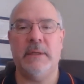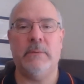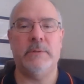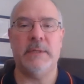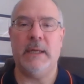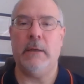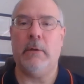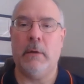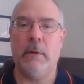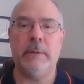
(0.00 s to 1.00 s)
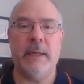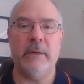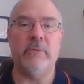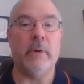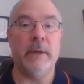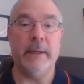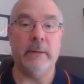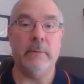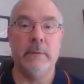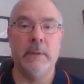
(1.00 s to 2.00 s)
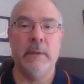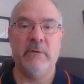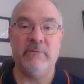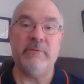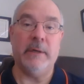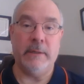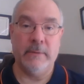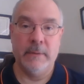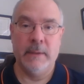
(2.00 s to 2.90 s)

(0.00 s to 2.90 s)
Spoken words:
that was a long and drawn out fight,